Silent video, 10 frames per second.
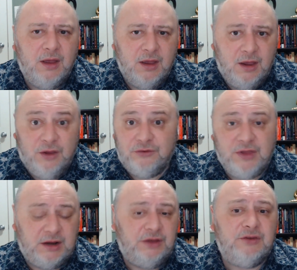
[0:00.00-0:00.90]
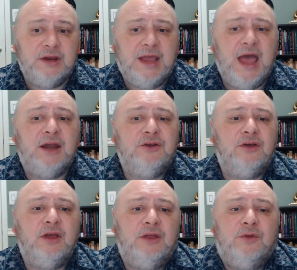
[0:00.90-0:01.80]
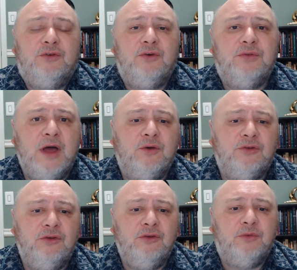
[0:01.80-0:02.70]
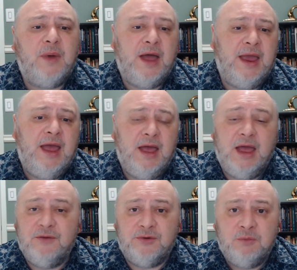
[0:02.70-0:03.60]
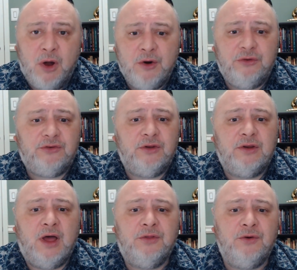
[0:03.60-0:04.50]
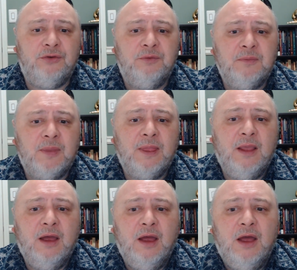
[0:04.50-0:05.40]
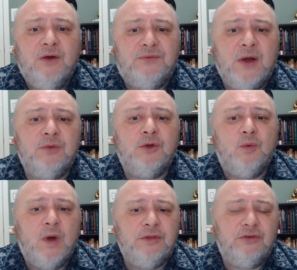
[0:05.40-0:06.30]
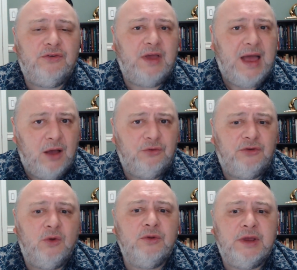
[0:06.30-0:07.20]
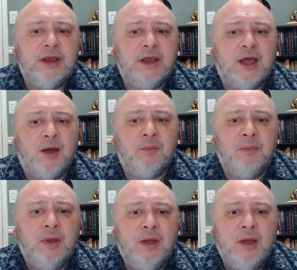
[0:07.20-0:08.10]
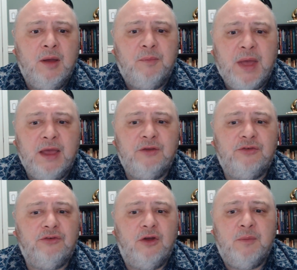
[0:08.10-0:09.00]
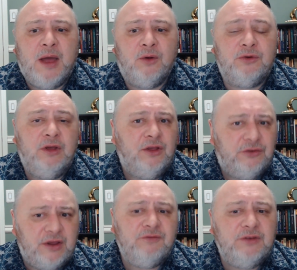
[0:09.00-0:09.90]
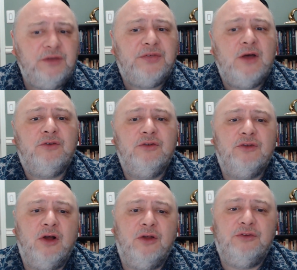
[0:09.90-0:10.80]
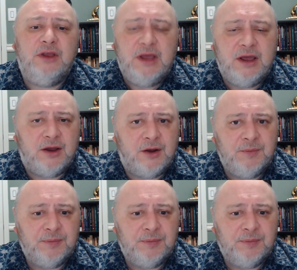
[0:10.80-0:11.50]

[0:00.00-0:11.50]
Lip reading: Studies in Canada in the 2000s by Evan Morris and others found that once household income passed about $70,000 a year,